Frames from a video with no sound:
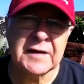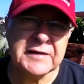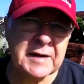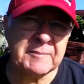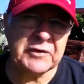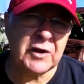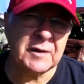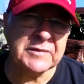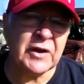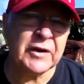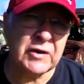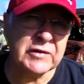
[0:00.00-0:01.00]
Sometimes
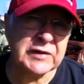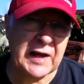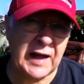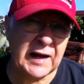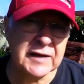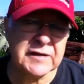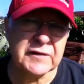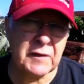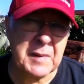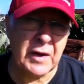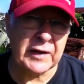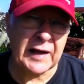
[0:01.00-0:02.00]
I use colours for
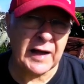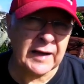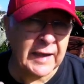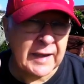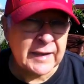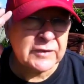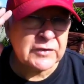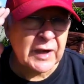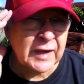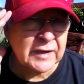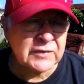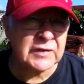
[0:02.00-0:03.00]
Motorkhana head
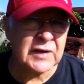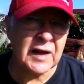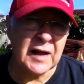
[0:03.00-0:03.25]
chants,